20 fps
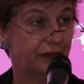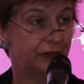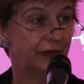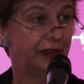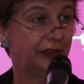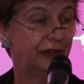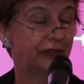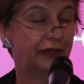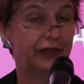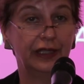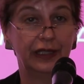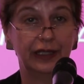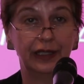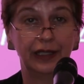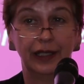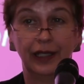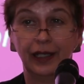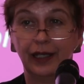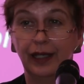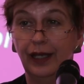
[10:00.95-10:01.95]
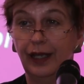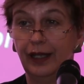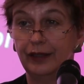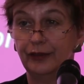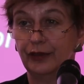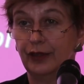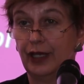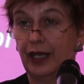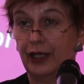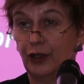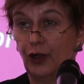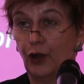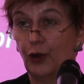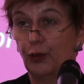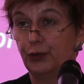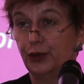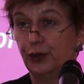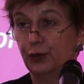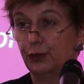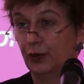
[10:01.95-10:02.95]
evening, and I
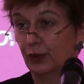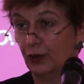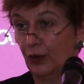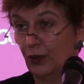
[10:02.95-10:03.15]
hope you will